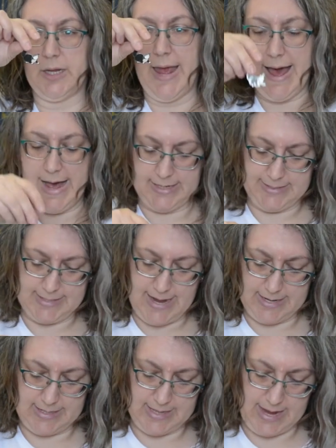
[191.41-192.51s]
cat
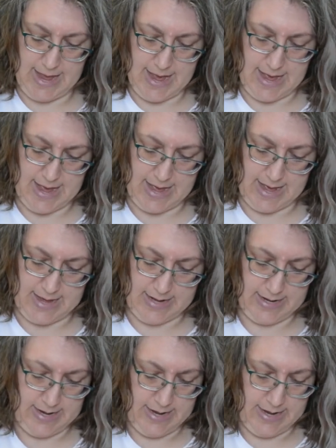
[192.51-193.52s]
set that they had.